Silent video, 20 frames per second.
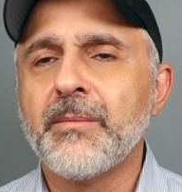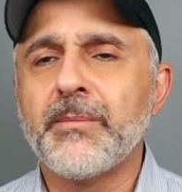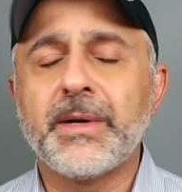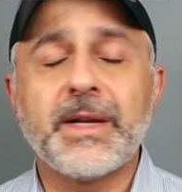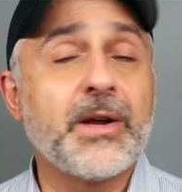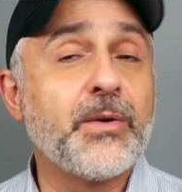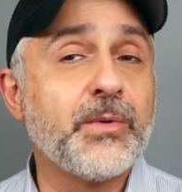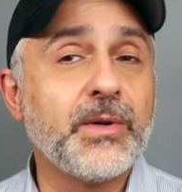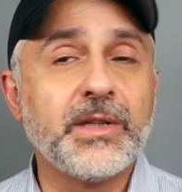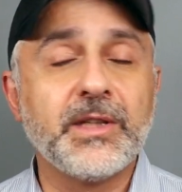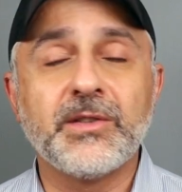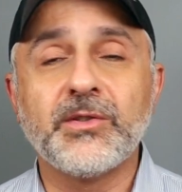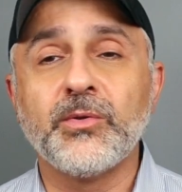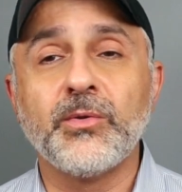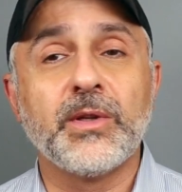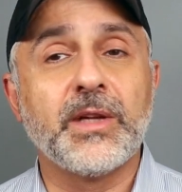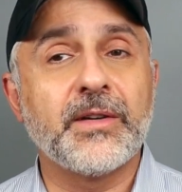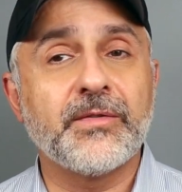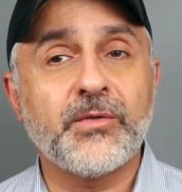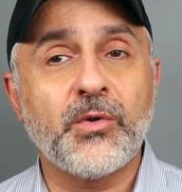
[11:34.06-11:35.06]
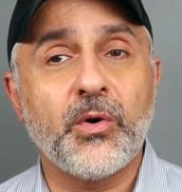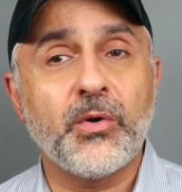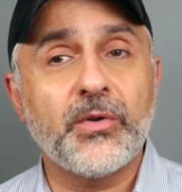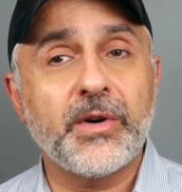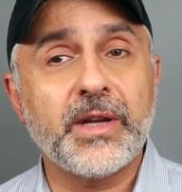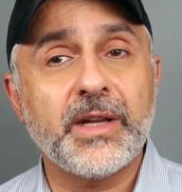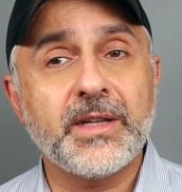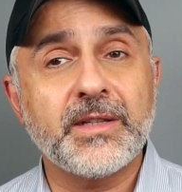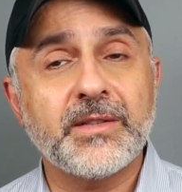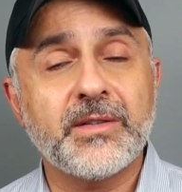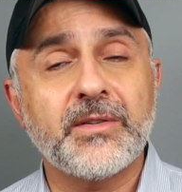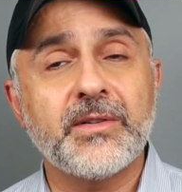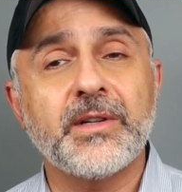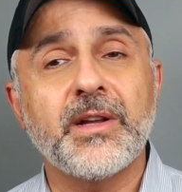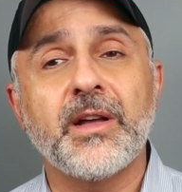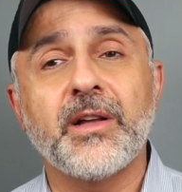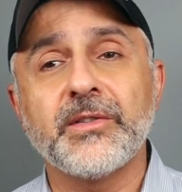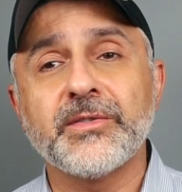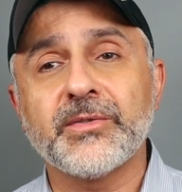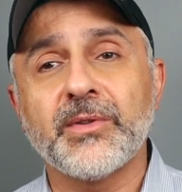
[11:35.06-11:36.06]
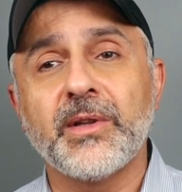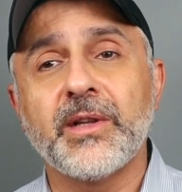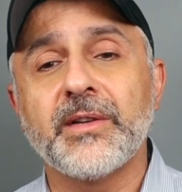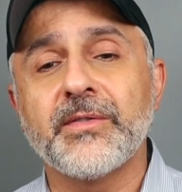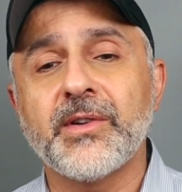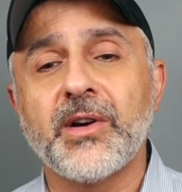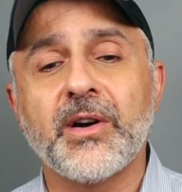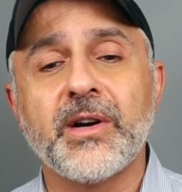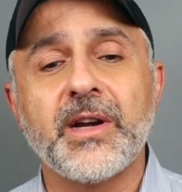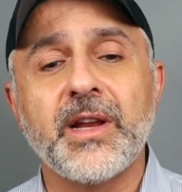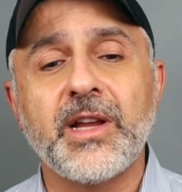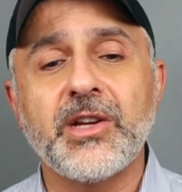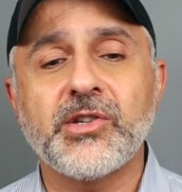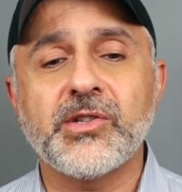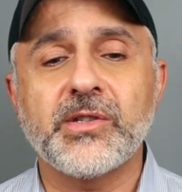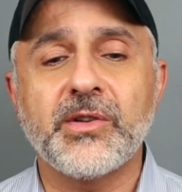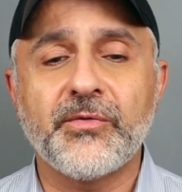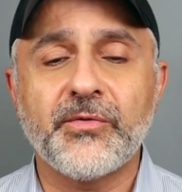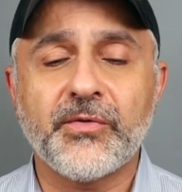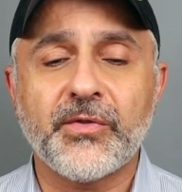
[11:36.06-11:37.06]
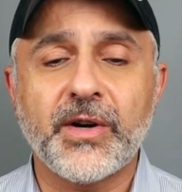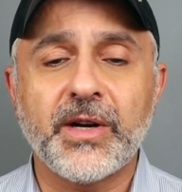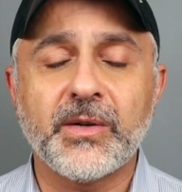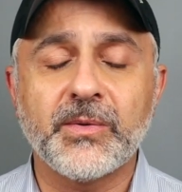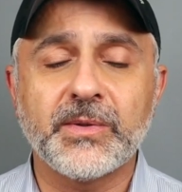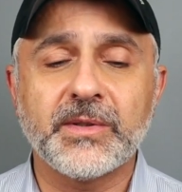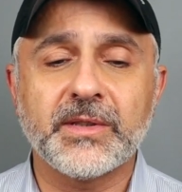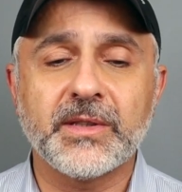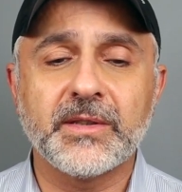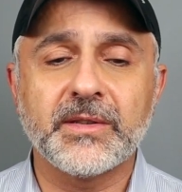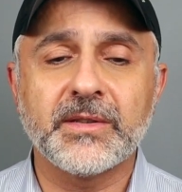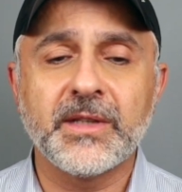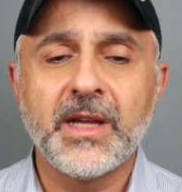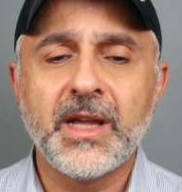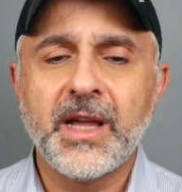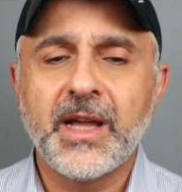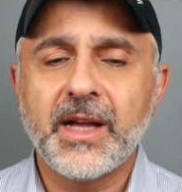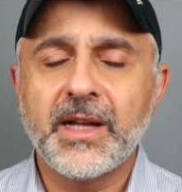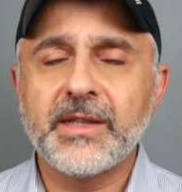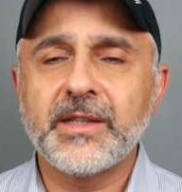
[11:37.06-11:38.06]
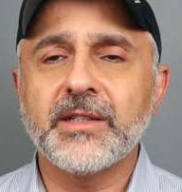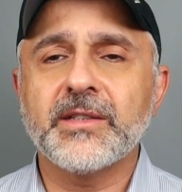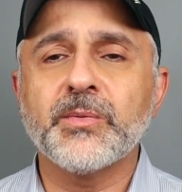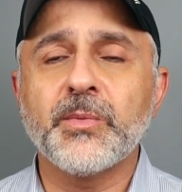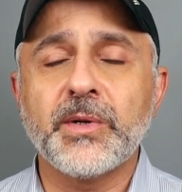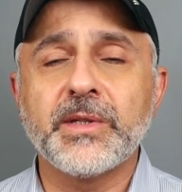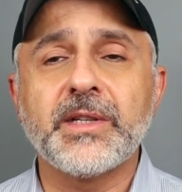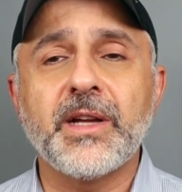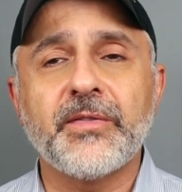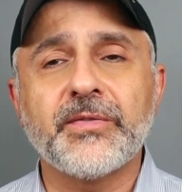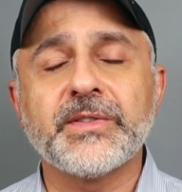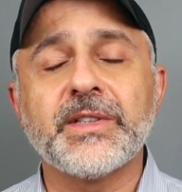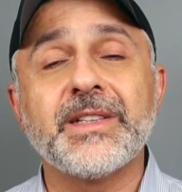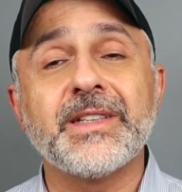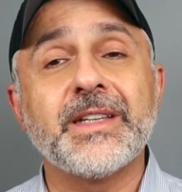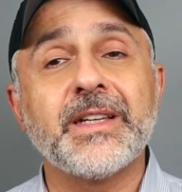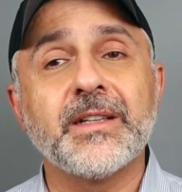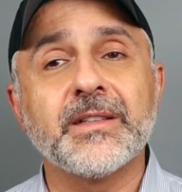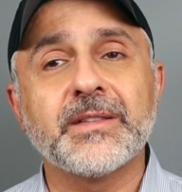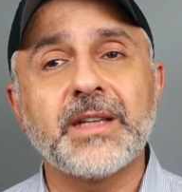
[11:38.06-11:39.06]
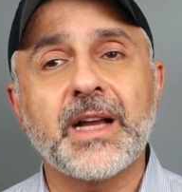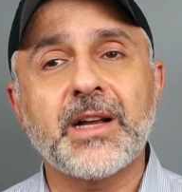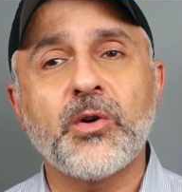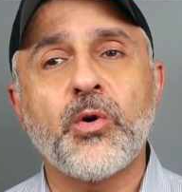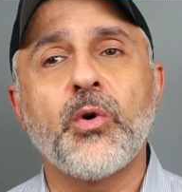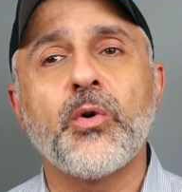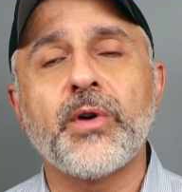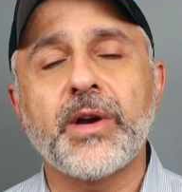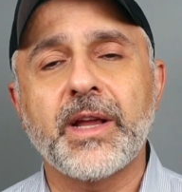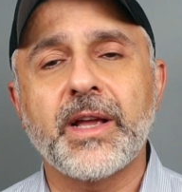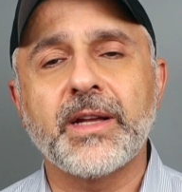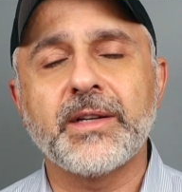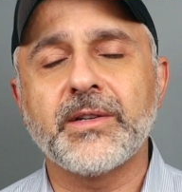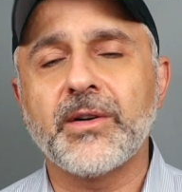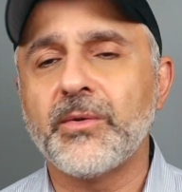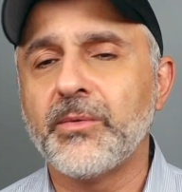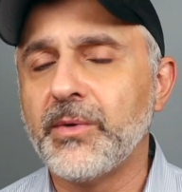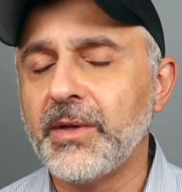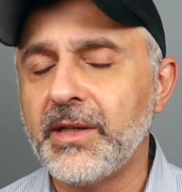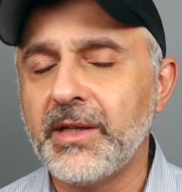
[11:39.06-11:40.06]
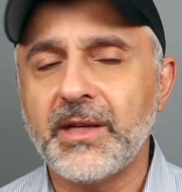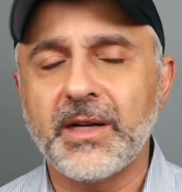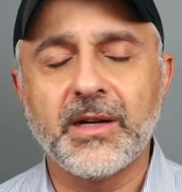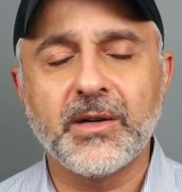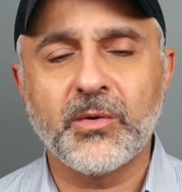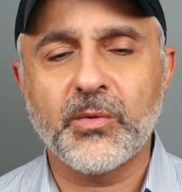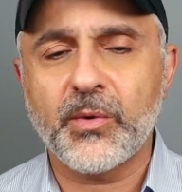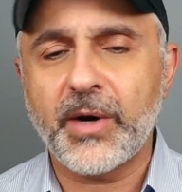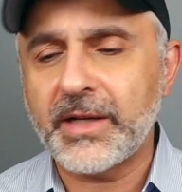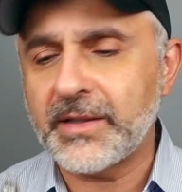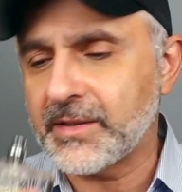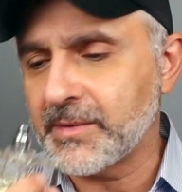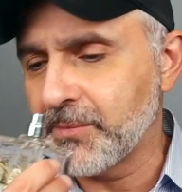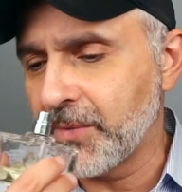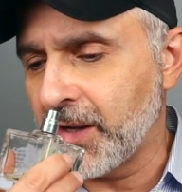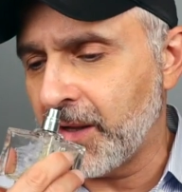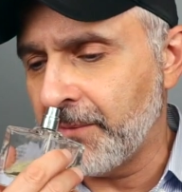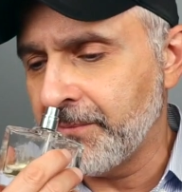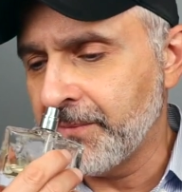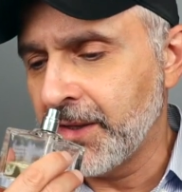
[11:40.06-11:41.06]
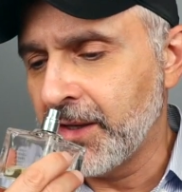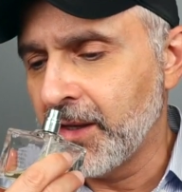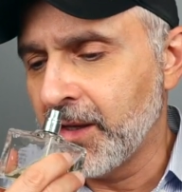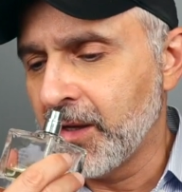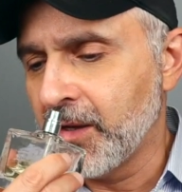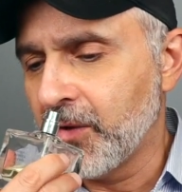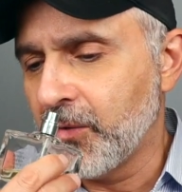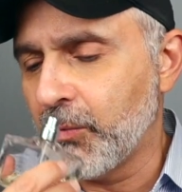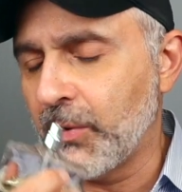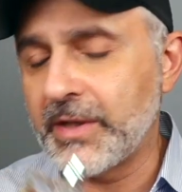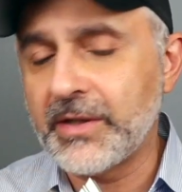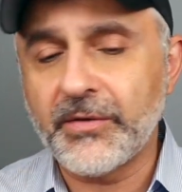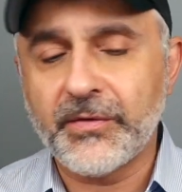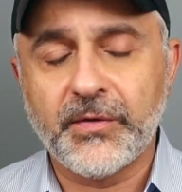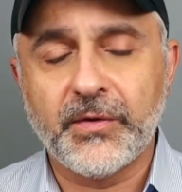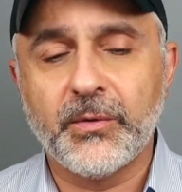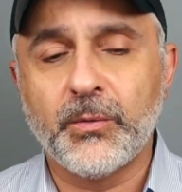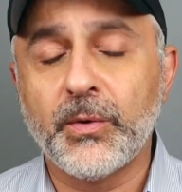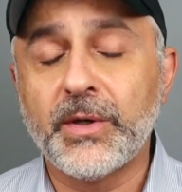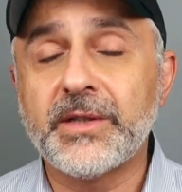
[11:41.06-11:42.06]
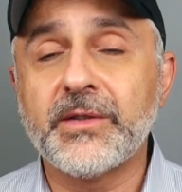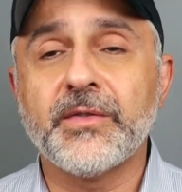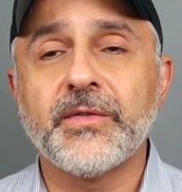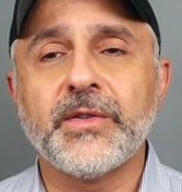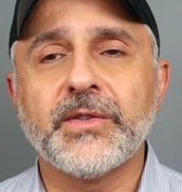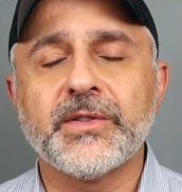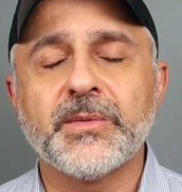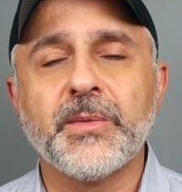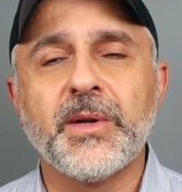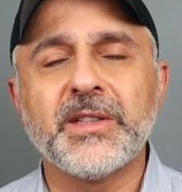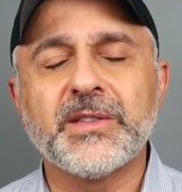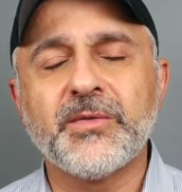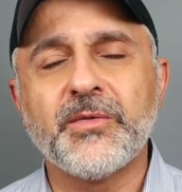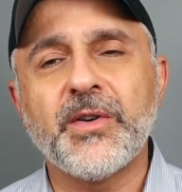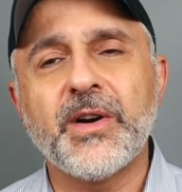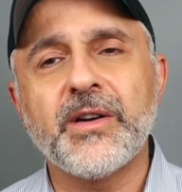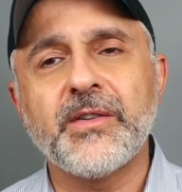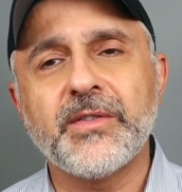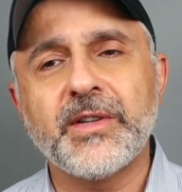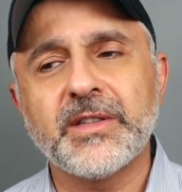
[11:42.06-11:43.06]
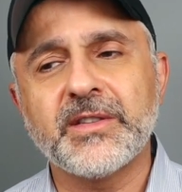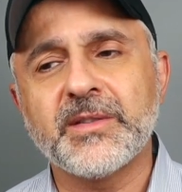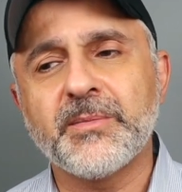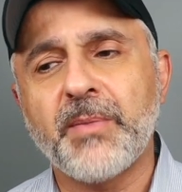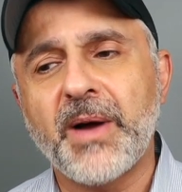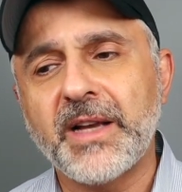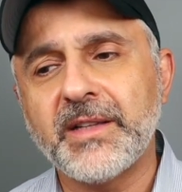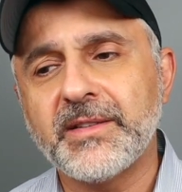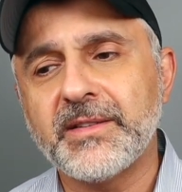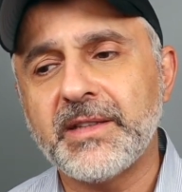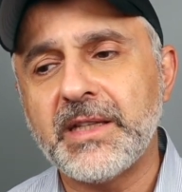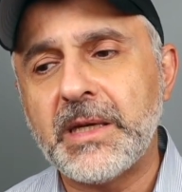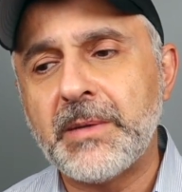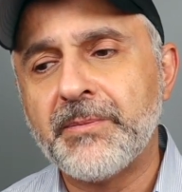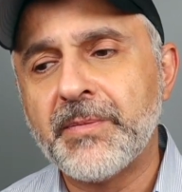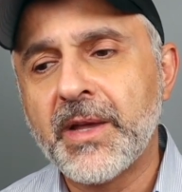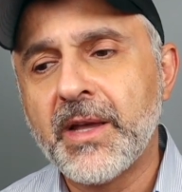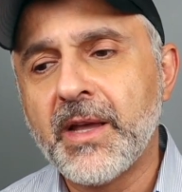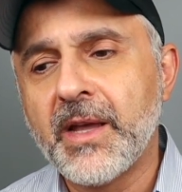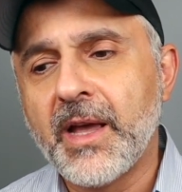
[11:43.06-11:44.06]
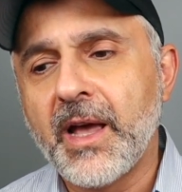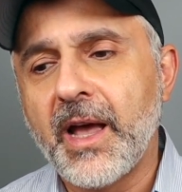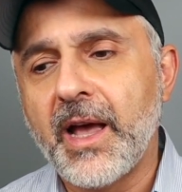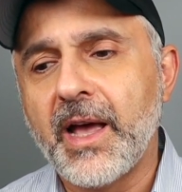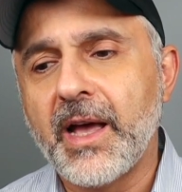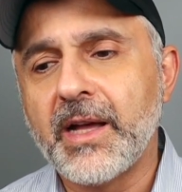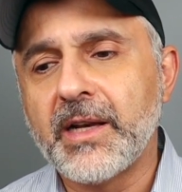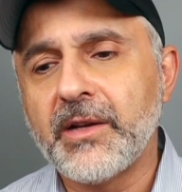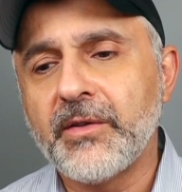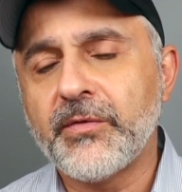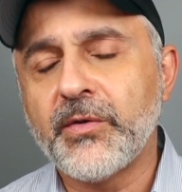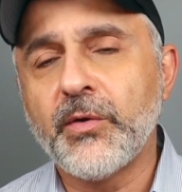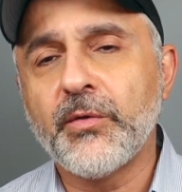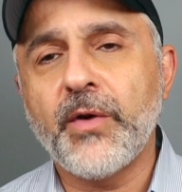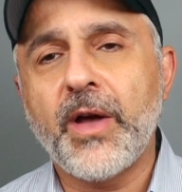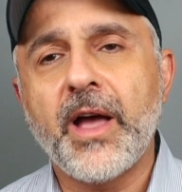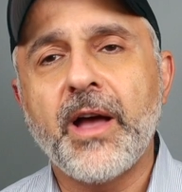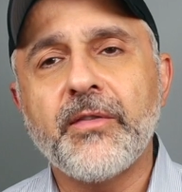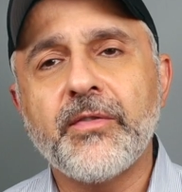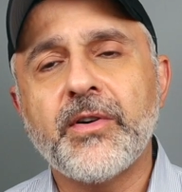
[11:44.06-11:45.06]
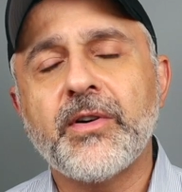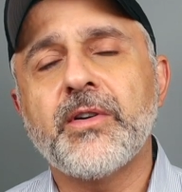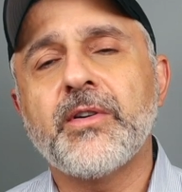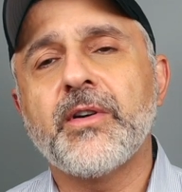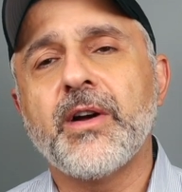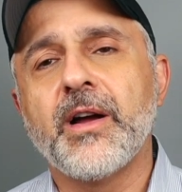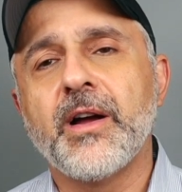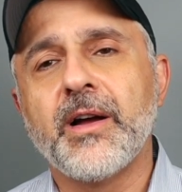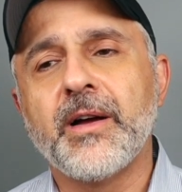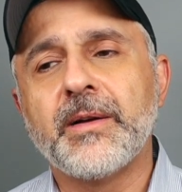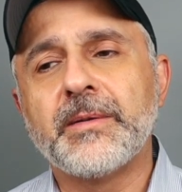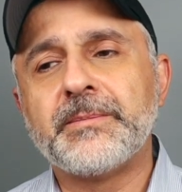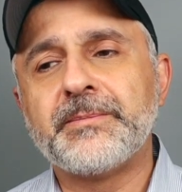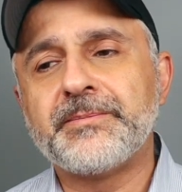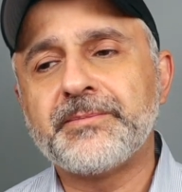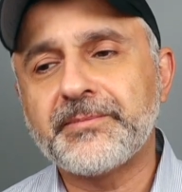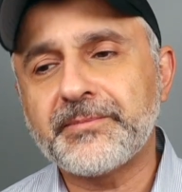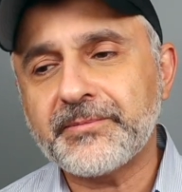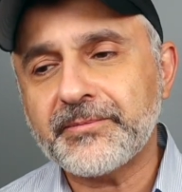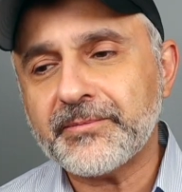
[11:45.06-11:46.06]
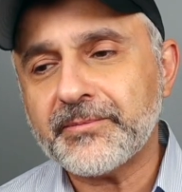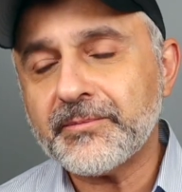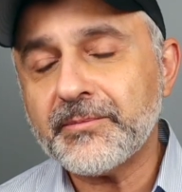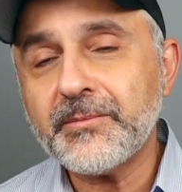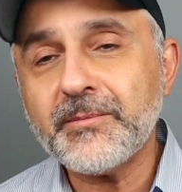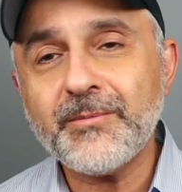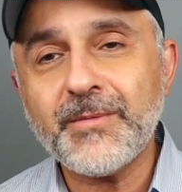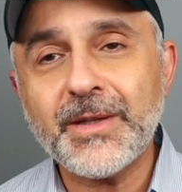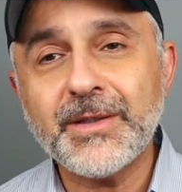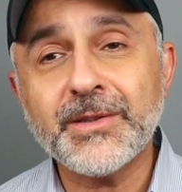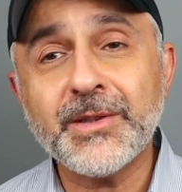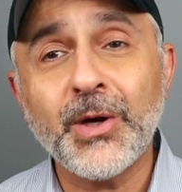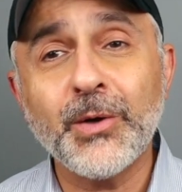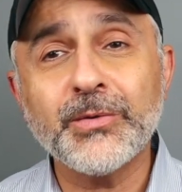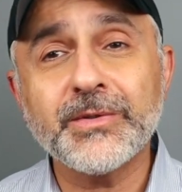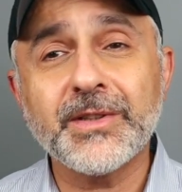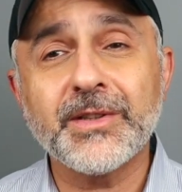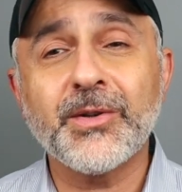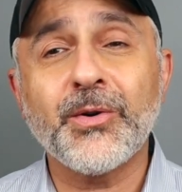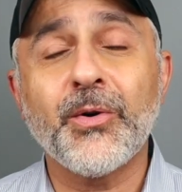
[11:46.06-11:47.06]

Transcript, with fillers: But I really do love coriander and I also love carnation and fragrances. And this one definitely is that coriander, really a great smell. Wonderful, wonderful smell. It's very, very spicy. And if you've ever um, toasted